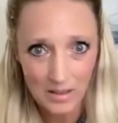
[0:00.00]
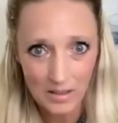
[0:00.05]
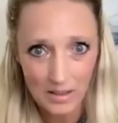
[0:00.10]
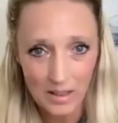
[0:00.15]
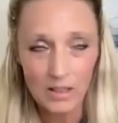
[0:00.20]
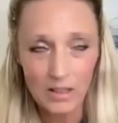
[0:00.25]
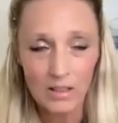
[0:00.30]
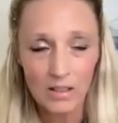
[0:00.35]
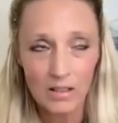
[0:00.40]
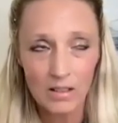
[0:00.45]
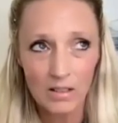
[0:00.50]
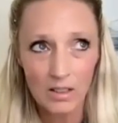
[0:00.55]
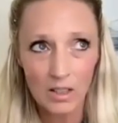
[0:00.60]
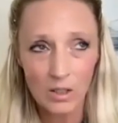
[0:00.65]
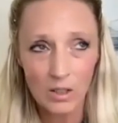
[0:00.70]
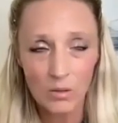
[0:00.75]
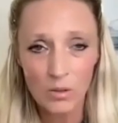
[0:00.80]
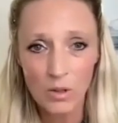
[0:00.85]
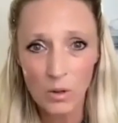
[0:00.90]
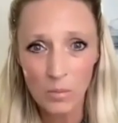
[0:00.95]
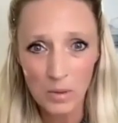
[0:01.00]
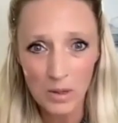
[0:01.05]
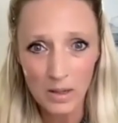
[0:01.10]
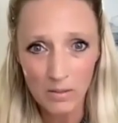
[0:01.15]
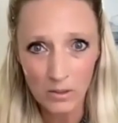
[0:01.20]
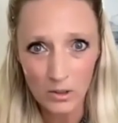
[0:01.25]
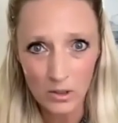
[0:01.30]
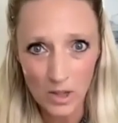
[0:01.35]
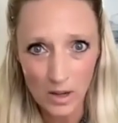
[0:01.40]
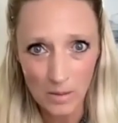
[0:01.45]
that, you know, nobody
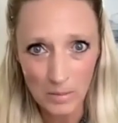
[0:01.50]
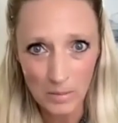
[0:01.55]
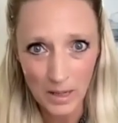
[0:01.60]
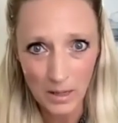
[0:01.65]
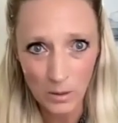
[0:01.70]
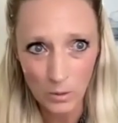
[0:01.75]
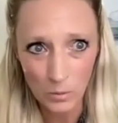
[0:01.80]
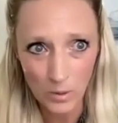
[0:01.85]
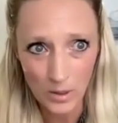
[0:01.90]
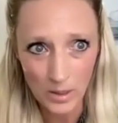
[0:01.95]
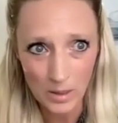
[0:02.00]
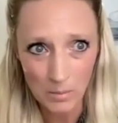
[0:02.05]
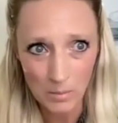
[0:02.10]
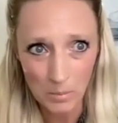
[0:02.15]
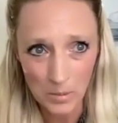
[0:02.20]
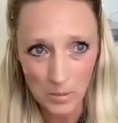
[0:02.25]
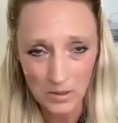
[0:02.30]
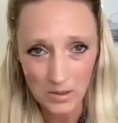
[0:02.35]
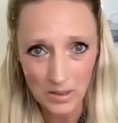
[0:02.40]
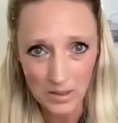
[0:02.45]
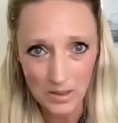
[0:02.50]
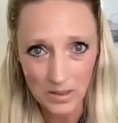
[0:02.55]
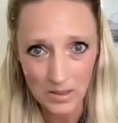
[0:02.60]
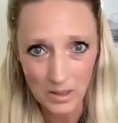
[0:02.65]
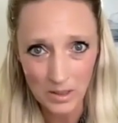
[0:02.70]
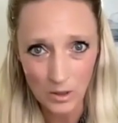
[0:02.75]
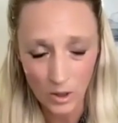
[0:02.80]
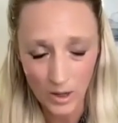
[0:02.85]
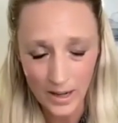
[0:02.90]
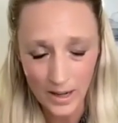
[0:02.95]
ever taught me how to run a business
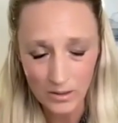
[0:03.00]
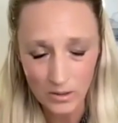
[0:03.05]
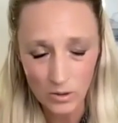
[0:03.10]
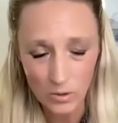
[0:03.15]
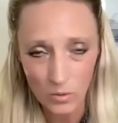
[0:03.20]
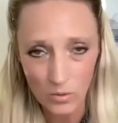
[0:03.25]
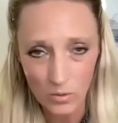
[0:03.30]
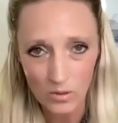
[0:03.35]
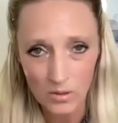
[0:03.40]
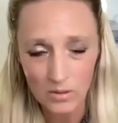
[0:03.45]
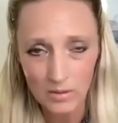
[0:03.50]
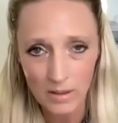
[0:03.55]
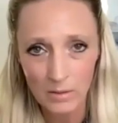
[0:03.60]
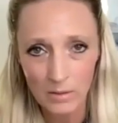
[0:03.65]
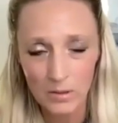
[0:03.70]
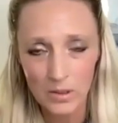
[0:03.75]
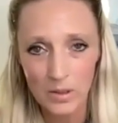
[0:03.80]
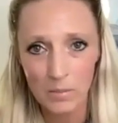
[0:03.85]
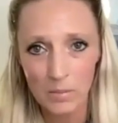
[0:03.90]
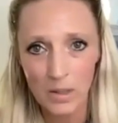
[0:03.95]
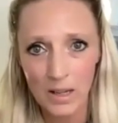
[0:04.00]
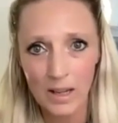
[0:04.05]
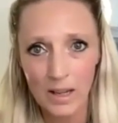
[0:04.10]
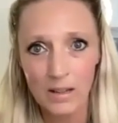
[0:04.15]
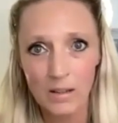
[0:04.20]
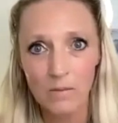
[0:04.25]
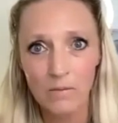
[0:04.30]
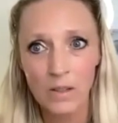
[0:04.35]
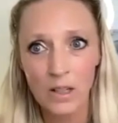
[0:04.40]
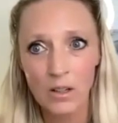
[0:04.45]
in grad school. That was something I had
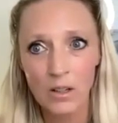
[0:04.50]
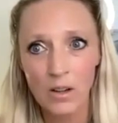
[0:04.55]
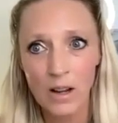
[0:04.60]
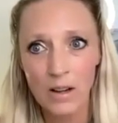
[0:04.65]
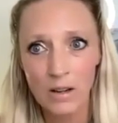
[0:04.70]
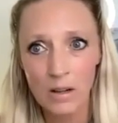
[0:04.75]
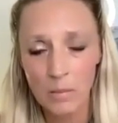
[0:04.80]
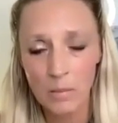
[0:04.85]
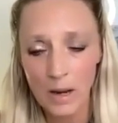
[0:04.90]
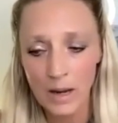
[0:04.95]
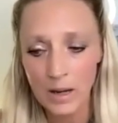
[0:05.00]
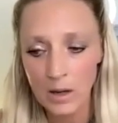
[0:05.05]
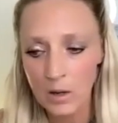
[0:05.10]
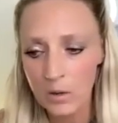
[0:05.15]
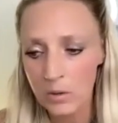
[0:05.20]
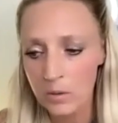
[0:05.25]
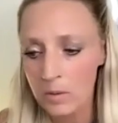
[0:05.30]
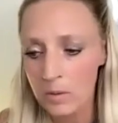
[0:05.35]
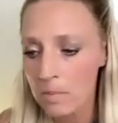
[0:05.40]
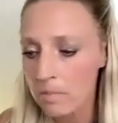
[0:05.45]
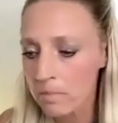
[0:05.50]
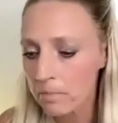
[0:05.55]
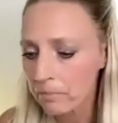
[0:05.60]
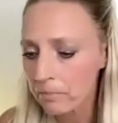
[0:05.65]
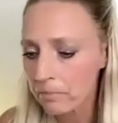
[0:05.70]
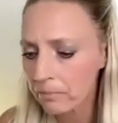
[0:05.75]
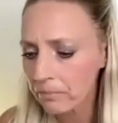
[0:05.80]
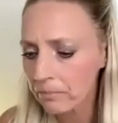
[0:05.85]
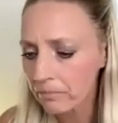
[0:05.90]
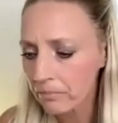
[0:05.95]
to figure out on my own.
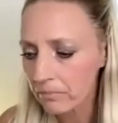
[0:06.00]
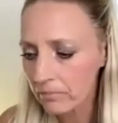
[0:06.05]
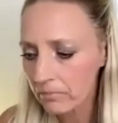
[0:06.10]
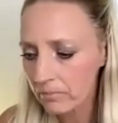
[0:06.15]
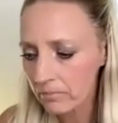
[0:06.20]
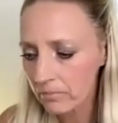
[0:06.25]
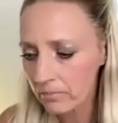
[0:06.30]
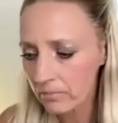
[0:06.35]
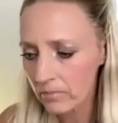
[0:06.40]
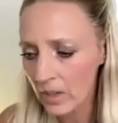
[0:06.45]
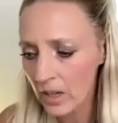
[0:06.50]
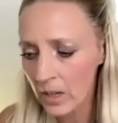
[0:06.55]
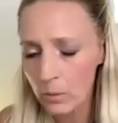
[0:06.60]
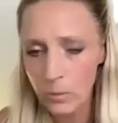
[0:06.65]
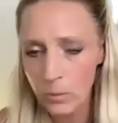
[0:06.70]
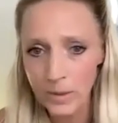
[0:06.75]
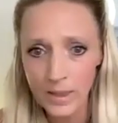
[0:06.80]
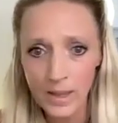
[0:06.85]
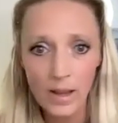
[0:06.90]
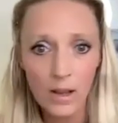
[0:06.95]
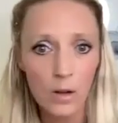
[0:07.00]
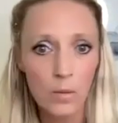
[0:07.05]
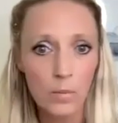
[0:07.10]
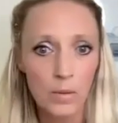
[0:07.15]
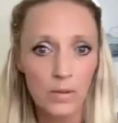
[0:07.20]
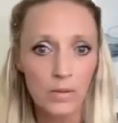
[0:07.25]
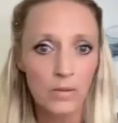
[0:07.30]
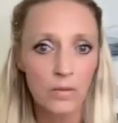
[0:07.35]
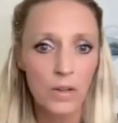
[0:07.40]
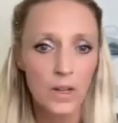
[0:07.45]
And with the help
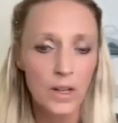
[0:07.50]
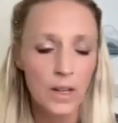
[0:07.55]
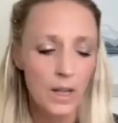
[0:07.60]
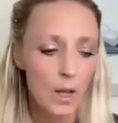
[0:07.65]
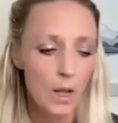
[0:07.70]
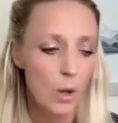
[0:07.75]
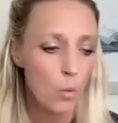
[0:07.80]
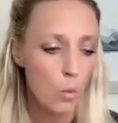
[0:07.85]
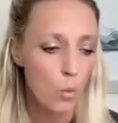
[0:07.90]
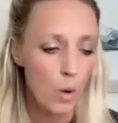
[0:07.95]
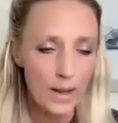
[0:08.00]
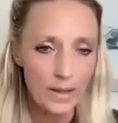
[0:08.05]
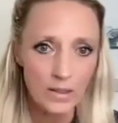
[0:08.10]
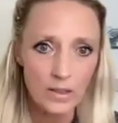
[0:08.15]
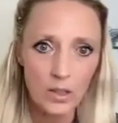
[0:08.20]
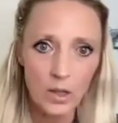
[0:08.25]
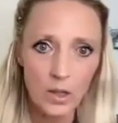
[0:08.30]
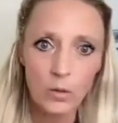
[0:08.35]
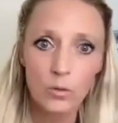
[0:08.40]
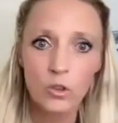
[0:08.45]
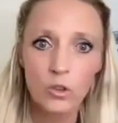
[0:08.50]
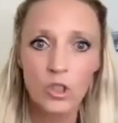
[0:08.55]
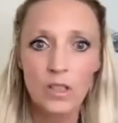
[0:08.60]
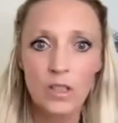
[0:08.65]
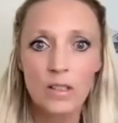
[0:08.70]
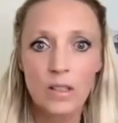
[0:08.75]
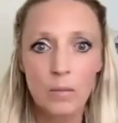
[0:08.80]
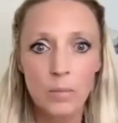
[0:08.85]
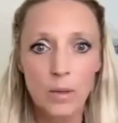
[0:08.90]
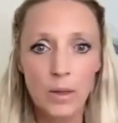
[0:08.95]
of wise
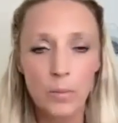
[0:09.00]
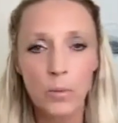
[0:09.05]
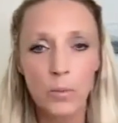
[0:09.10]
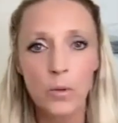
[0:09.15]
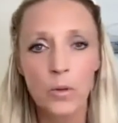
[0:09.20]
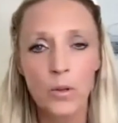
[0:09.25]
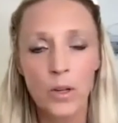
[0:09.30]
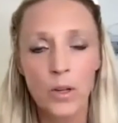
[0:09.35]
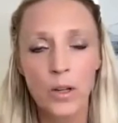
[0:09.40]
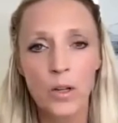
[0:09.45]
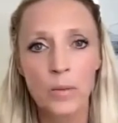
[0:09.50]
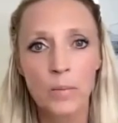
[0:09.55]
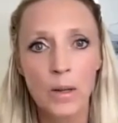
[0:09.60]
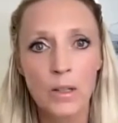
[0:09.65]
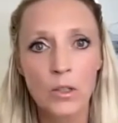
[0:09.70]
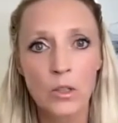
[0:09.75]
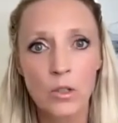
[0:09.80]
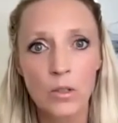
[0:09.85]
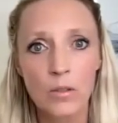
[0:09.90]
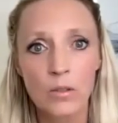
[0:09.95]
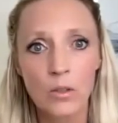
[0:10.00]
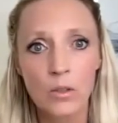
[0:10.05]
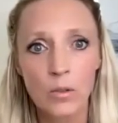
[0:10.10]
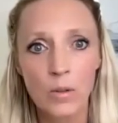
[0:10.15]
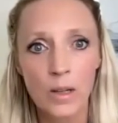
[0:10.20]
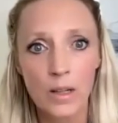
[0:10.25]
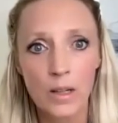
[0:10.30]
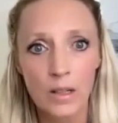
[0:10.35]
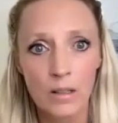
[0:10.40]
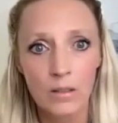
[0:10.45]
coaches and people who had been
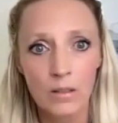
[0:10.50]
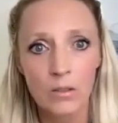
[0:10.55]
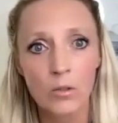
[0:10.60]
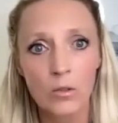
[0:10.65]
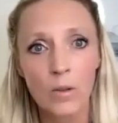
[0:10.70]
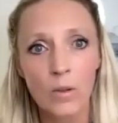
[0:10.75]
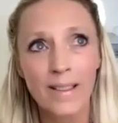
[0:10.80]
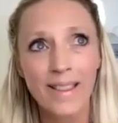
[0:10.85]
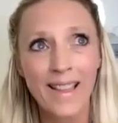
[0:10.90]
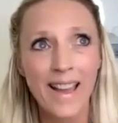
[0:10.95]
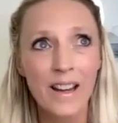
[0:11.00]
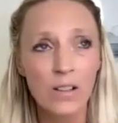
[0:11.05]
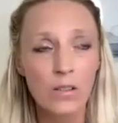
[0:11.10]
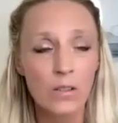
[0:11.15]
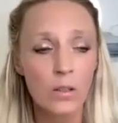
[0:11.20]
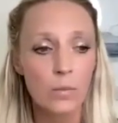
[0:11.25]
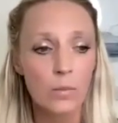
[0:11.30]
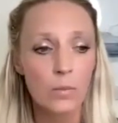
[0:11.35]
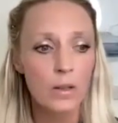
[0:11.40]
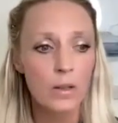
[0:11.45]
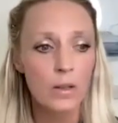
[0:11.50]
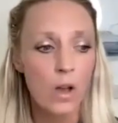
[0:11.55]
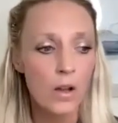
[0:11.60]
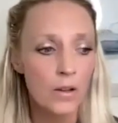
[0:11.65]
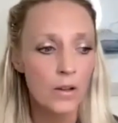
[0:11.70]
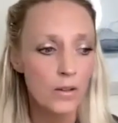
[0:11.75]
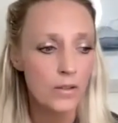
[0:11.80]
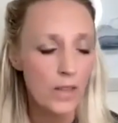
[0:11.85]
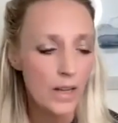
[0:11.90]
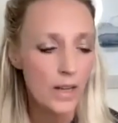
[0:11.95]
doing it, doing that a little bit
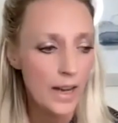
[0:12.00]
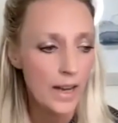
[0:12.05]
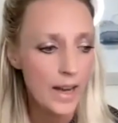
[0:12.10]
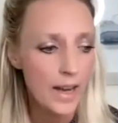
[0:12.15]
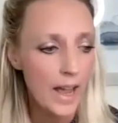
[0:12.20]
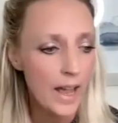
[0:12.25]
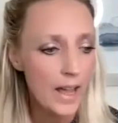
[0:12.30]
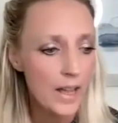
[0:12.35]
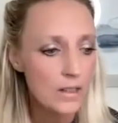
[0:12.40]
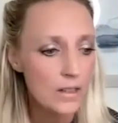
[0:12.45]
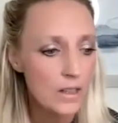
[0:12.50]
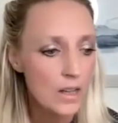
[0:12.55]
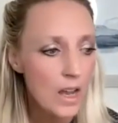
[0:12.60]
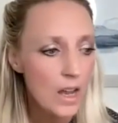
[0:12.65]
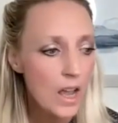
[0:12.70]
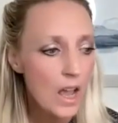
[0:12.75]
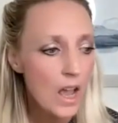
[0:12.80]
longer than I had,